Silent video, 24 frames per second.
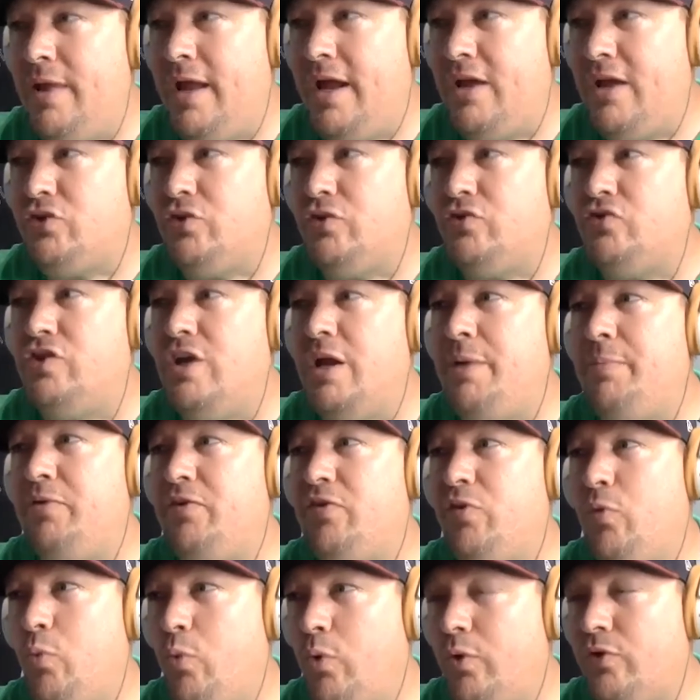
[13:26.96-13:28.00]
national champ,
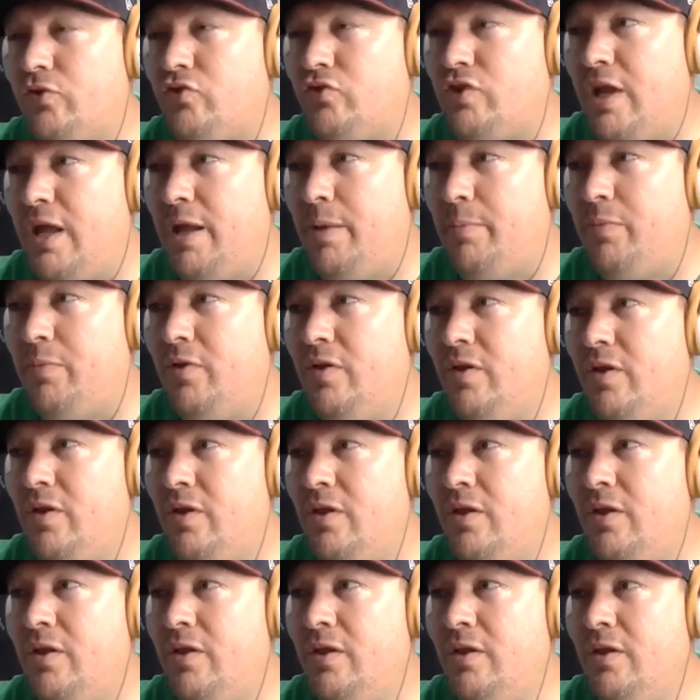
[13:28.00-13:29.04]
he's a world champ.
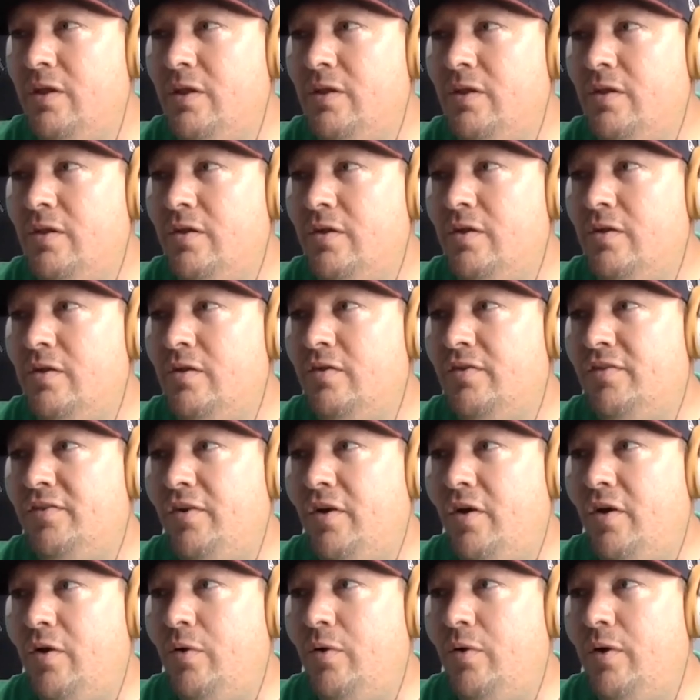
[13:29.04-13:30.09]

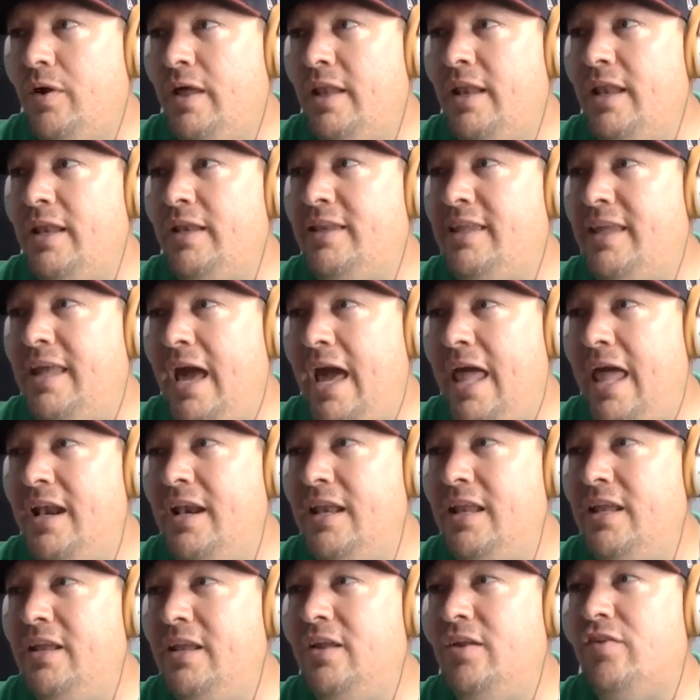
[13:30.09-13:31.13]
So yep. and then
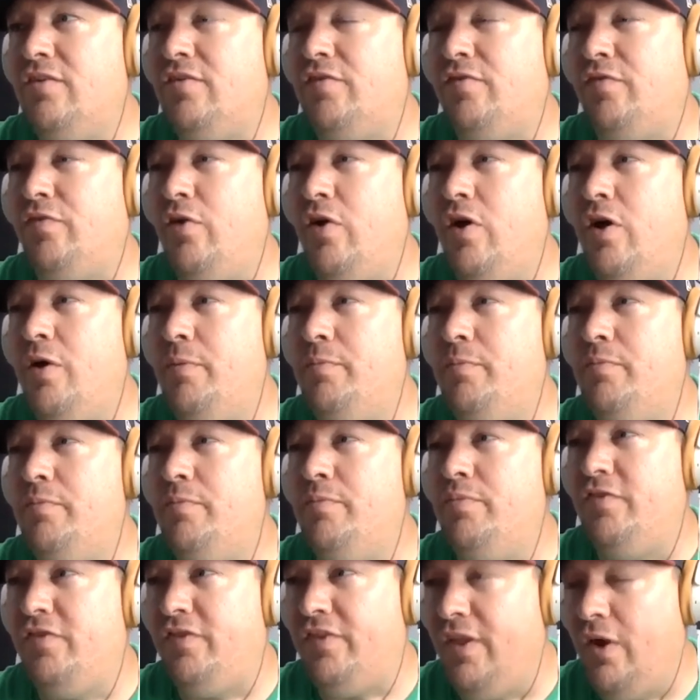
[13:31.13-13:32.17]
Kennedy is from
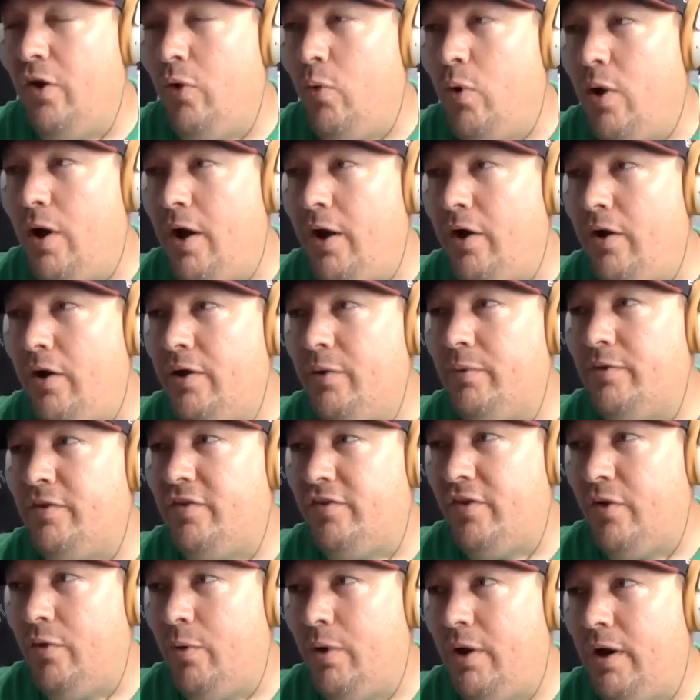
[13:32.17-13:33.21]
Stillwater. He went to
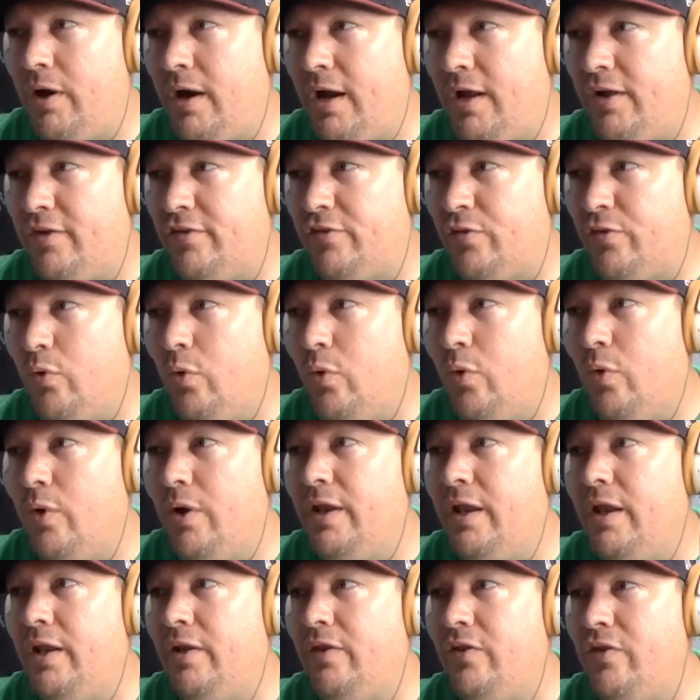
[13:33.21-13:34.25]
Stillwater High School
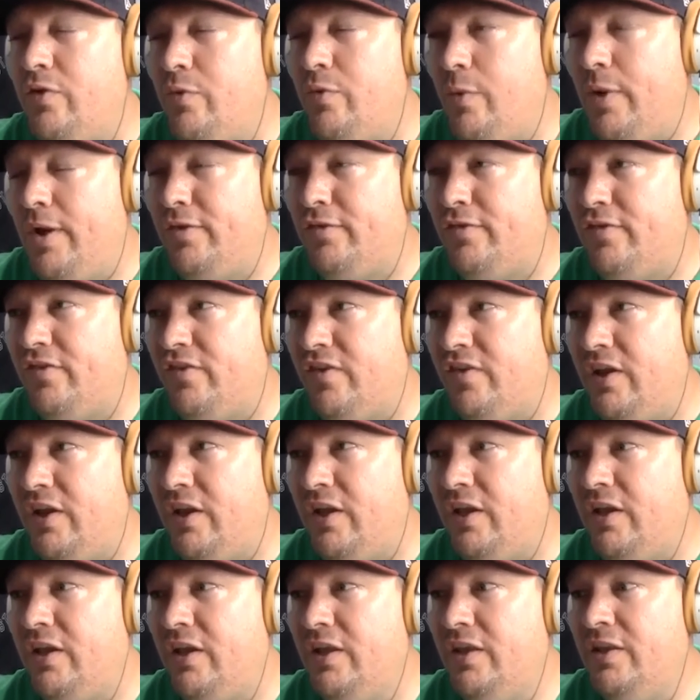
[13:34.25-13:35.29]
and then
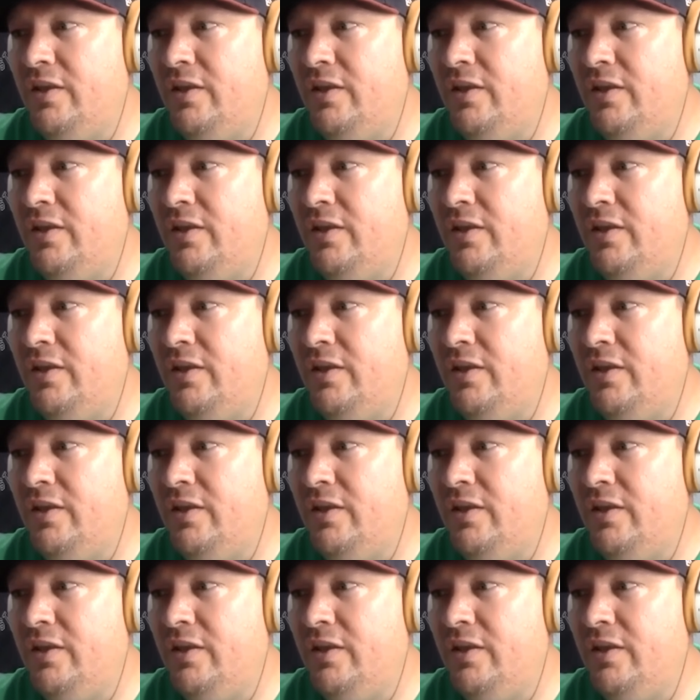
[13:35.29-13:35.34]
UNC.